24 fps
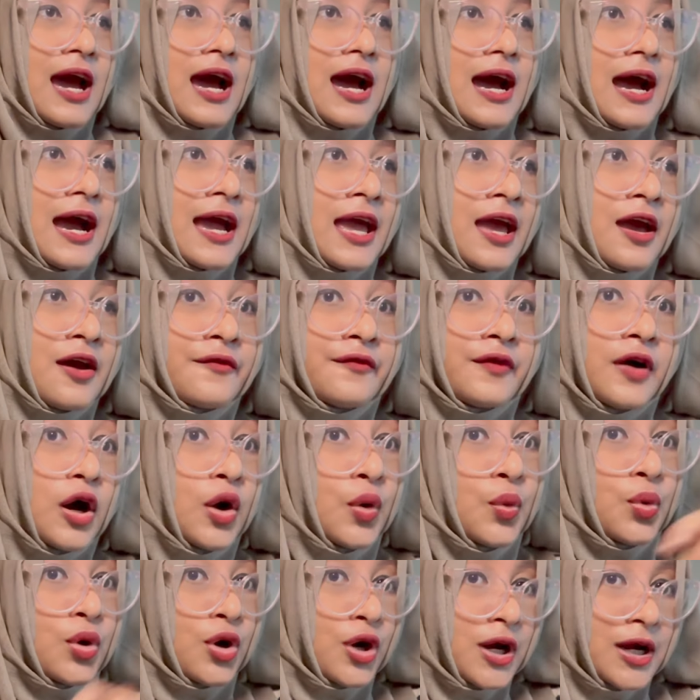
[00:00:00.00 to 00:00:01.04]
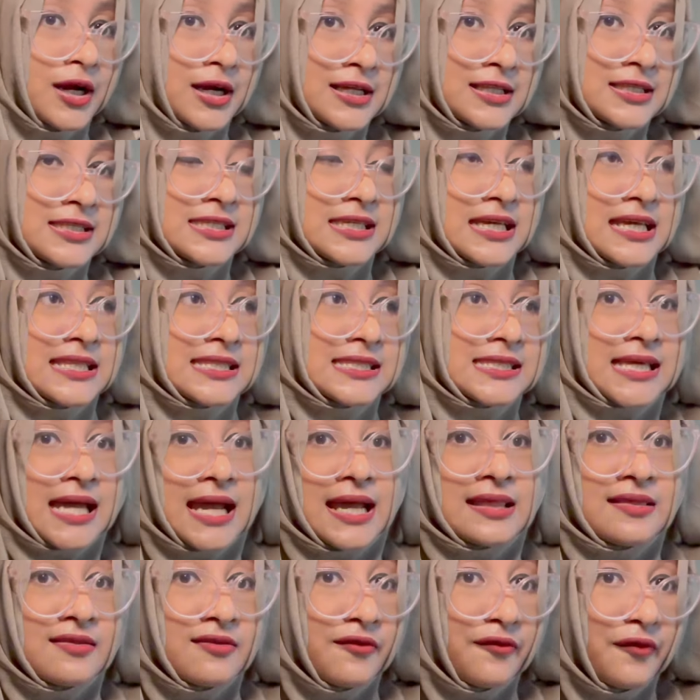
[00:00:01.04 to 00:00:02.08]
I have awards in
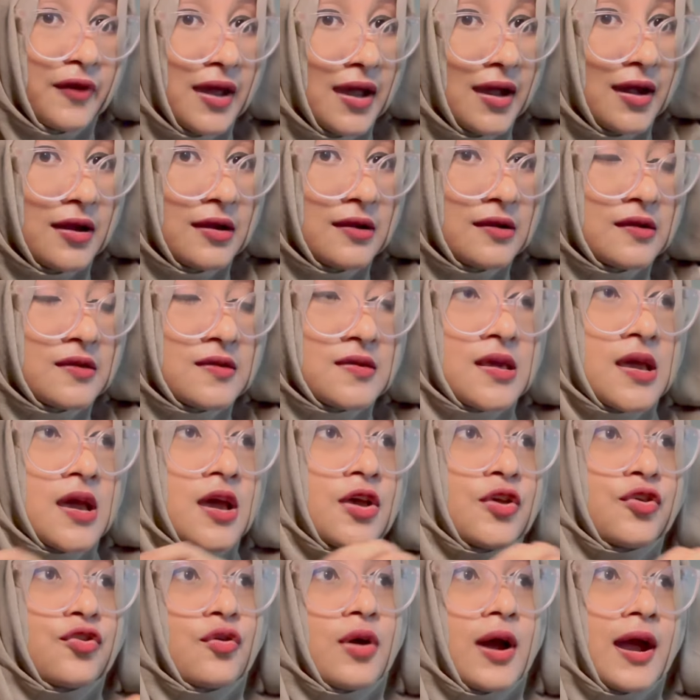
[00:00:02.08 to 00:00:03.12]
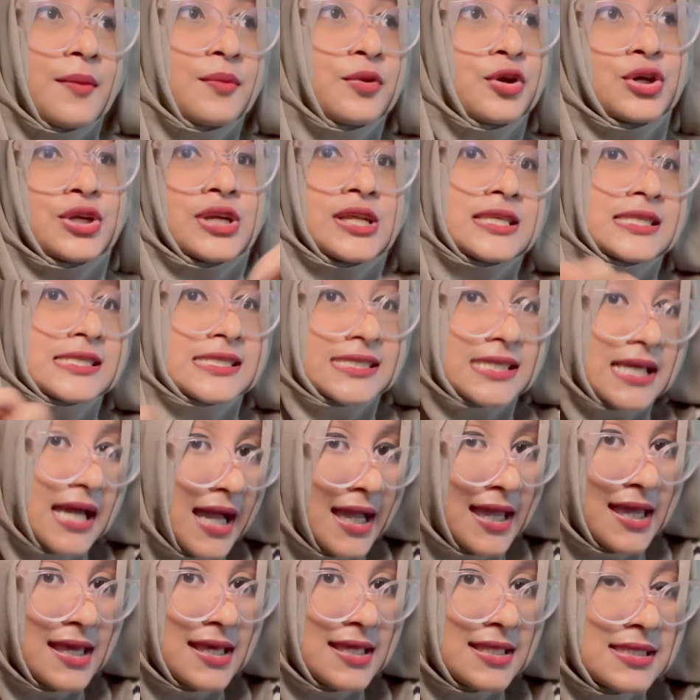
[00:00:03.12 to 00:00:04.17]
science fairs, so I'm good in
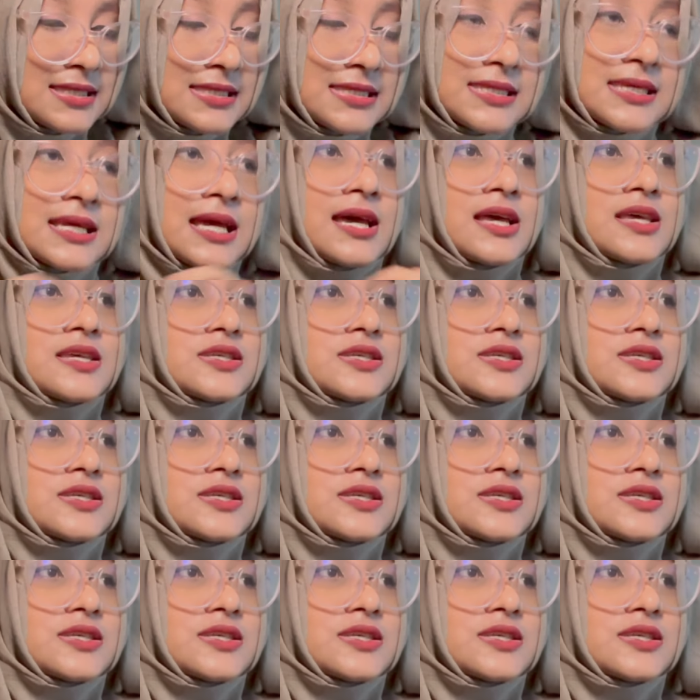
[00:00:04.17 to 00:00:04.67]
science.